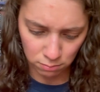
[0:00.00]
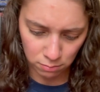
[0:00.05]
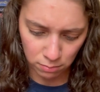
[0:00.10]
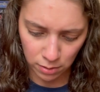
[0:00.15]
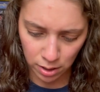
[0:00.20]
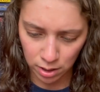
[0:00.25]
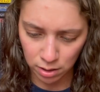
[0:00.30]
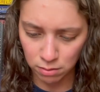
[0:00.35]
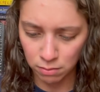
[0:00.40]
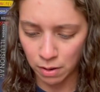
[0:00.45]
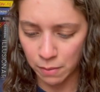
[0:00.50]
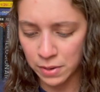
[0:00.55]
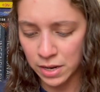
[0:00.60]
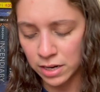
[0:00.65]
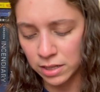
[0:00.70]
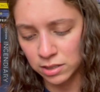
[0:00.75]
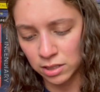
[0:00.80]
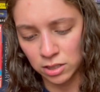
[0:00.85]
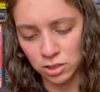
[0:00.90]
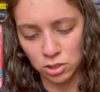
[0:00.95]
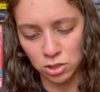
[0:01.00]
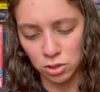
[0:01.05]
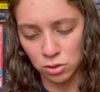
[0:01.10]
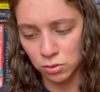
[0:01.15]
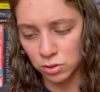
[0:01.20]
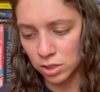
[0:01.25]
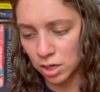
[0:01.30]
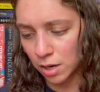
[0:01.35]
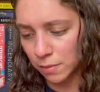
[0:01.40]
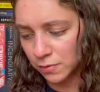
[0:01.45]
Like, I mean, it's it's
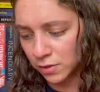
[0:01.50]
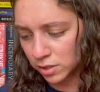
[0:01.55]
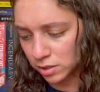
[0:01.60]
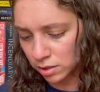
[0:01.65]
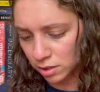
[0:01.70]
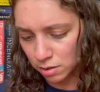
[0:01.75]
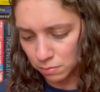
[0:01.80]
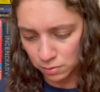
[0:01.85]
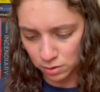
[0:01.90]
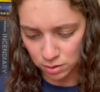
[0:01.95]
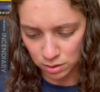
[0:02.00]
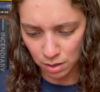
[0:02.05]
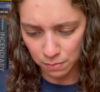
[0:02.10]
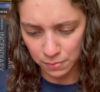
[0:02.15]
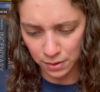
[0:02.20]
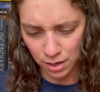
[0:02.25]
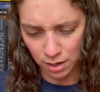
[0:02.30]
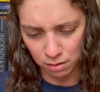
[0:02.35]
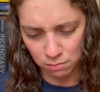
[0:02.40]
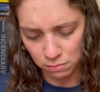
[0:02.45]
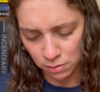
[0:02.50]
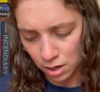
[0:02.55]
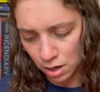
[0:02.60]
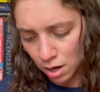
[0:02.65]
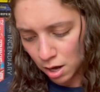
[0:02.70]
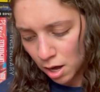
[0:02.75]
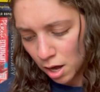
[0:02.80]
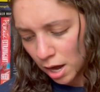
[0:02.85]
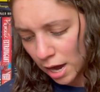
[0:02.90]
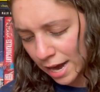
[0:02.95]
used, obviously, but it's not bad.
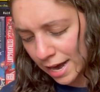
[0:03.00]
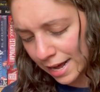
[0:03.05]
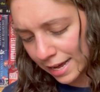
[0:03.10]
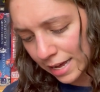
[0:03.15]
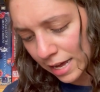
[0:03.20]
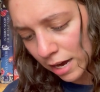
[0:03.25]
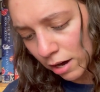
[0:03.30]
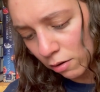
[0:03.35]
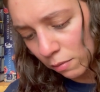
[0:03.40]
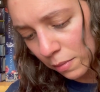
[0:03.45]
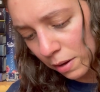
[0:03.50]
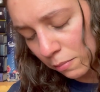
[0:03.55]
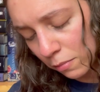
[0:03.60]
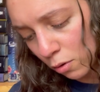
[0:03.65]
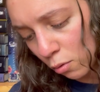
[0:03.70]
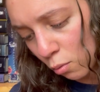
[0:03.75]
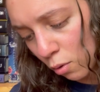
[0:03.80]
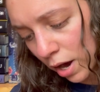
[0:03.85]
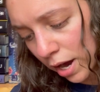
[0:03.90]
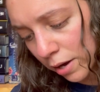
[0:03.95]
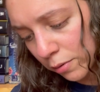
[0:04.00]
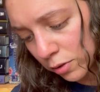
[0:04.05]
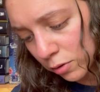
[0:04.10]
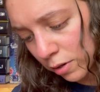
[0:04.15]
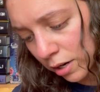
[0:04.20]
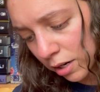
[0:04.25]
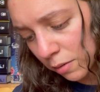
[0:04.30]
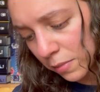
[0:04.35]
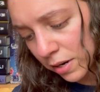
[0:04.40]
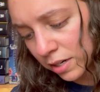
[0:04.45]
And I can't remember why it was
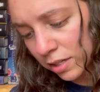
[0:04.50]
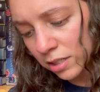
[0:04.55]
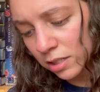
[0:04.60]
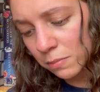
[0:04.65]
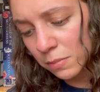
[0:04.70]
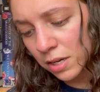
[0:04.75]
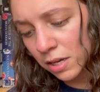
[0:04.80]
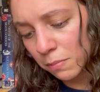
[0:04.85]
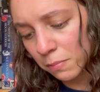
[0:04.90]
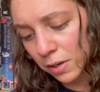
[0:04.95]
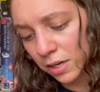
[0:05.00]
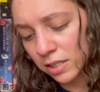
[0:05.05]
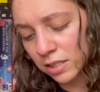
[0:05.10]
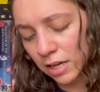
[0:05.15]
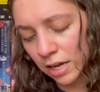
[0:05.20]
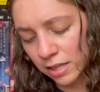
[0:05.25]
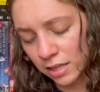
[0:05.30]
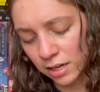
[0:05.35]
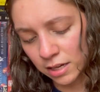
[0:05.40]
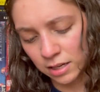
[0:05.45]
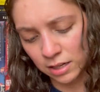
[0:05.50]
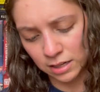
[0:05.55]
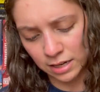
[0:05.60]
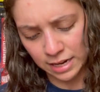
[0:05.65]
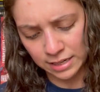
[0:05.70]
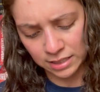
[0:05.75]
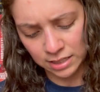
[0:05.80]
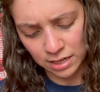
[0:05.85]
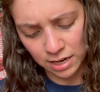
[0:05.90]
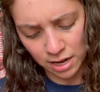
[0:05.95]
recommended to me, but it's, I think, a
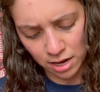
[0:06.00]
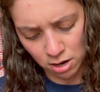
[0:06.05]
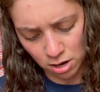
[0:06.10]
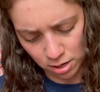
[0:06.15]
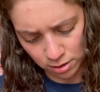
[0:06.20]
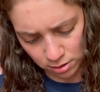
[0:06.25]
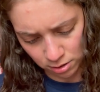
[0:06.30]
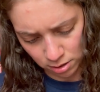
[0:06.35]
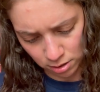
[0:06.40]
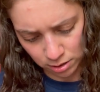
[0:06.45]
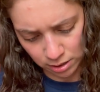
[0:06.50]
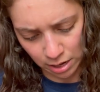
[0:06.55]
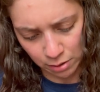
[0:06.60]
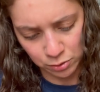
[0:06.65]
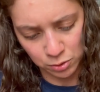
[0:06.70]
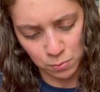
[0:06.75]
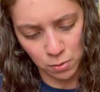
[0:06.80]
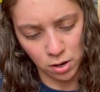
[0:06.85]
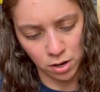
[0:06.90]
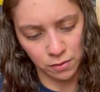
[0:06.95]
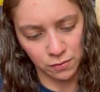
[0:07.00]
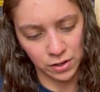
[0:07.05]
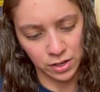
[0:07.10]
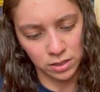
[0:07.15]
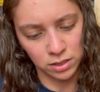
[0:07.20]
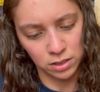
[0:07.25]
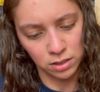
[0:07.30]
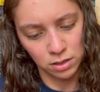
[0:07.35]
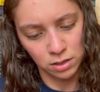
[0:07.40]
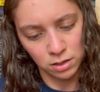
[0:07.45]
Latina author, and that was part of
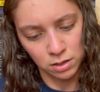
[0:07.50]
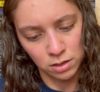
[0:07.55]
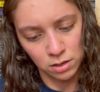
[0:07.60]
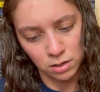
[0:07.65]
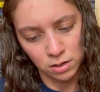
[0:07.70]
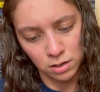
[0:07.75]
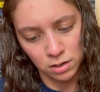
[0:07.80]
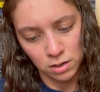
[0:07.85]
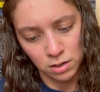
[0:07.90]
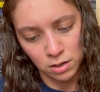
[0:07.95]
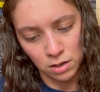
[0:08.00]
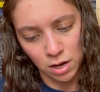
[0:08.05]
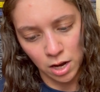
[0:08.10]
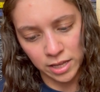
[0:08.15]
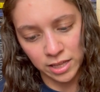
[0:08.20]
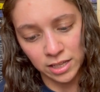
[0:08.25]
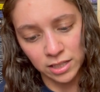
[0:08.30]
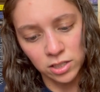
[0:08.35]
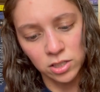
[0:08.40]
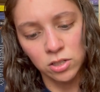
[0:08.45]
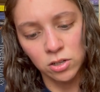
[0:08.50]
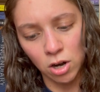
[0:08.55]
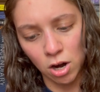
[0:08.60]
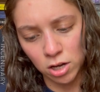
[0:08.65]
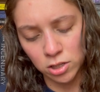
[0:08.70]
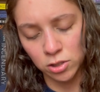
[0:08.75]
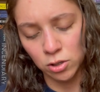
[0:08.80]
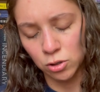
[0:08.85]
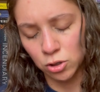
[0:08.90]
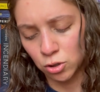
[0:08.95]
it. I think these are
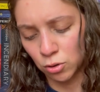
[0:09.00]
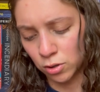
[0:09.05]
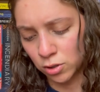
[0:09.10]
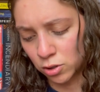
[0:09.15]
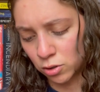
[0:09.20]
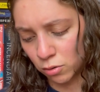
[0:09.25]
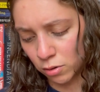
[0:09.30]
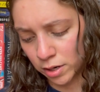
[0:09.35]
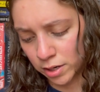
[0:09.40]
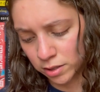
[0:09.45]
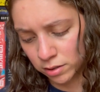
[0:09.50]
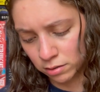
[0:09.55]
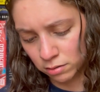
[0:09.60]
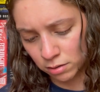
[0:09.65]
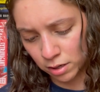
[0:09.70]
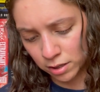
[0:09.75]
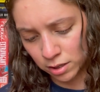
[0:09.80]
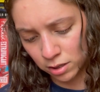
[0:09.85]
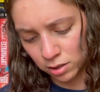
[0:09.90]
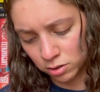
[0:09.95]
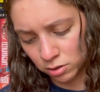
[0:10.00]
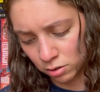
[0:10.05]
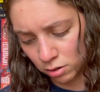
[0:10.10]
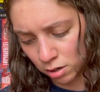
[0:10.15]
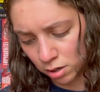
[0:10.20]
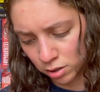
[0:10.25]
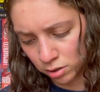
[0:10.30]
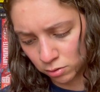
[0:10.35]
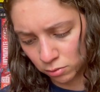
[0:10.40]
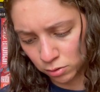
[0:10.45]
also short stories. I think these are
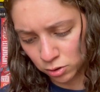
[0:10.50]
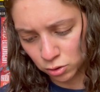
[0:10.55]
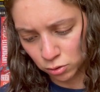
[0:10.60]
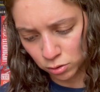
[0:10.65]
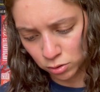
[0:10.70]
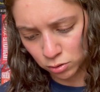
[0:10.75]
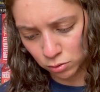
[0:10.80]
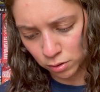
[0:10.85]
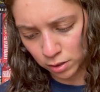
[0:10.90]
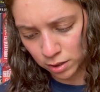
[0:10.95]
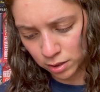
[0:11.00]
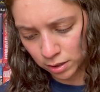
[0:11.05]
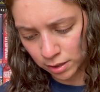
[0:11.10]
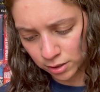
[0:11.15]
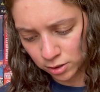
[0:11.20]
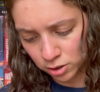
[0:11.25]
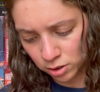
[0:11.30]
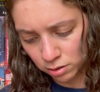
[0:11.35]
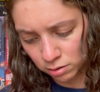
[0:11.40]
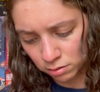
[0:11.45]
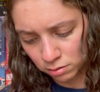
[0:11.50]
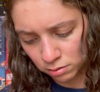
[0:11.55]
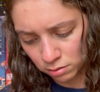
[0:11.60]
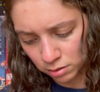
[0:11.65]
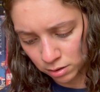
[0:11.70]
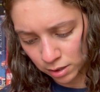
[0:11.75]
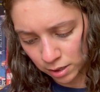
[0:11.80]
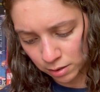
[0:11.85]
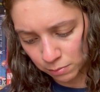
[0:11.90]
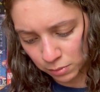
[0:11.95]
also a short story collection,
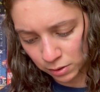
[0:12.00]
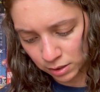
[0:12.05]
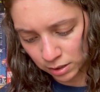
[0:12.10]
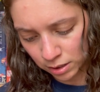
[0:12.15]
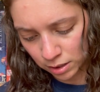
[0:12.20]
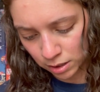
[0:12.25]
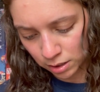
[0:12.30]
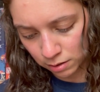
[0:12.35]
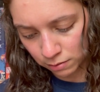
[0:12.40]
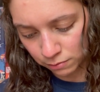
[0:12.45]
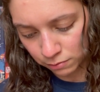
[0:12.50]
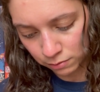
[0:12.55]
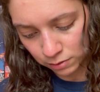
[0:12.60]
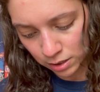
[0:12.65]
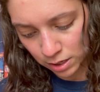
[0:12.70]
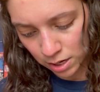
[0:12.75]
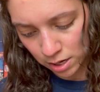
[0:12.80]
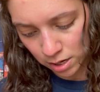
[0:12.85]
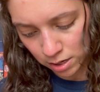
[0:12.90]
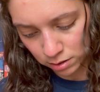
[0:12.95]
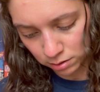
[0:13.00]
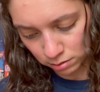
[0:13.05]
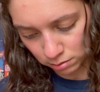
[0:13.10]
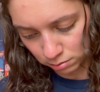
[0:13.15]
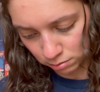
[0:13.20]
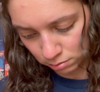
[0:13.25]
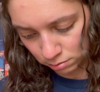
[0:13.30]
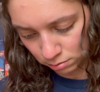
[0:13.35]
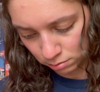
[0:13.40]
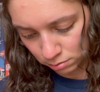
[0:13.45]
I believe.
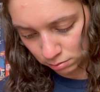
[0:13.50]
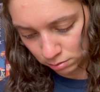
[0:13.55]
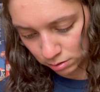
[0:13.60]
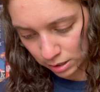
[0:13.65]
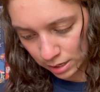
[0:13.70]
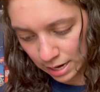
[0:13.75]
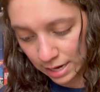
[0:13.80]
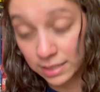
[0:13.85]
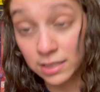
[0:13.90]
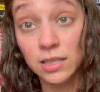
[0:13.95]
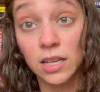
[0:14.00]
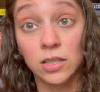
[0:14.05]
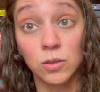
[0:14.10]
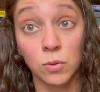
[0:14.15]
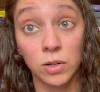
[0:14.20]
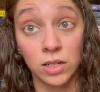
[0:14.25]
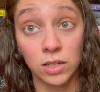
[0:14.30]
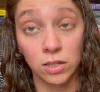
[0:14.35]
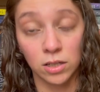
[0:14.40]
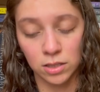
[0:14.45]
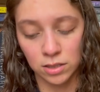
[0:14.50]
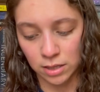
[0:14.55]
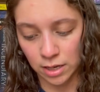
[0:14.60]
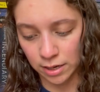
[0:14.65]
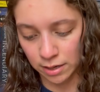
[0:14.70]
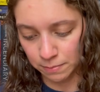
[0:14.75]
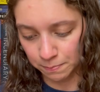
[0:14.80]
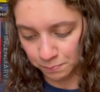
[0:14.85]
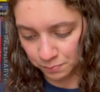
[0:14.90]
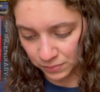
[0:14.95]
Yes. Yes, that's what it looks
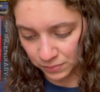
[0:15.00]
like.